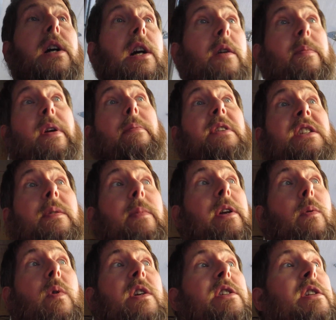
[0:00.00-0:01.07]
or maybe
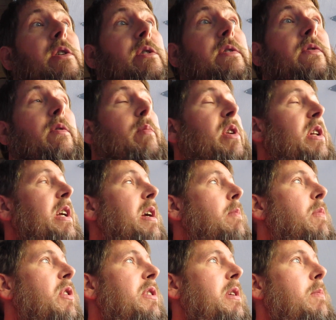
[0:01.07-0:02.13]
somebody wants to use it for building a
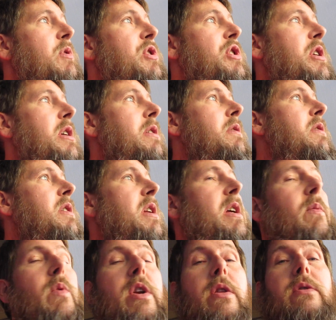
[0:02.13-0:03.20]
multi machine,
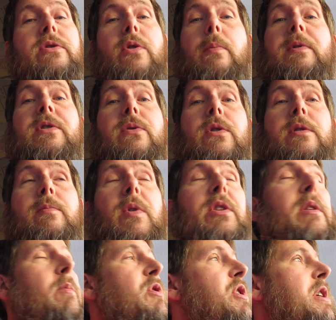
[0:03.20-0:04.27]
uh, one of those open source
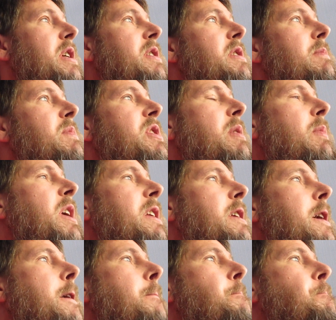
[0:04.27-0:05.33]
multi machines, something like
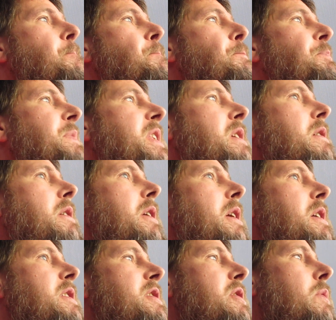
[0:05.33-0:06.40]
that
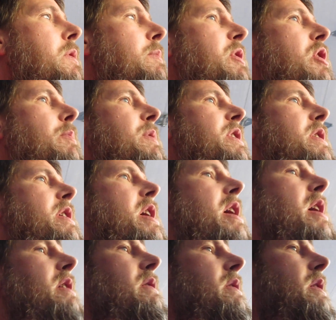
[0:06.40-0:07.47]
uh, so we'd be open to
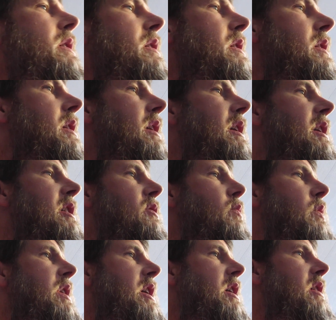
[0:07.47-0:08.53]
that as
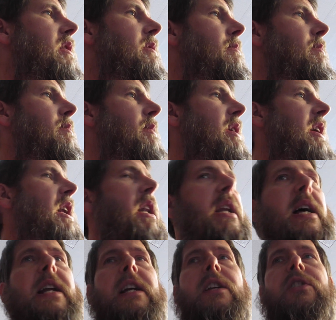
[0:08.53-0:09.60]
well. I got a
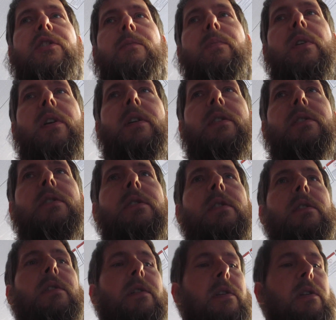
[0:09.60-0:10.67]
lot of engine parts,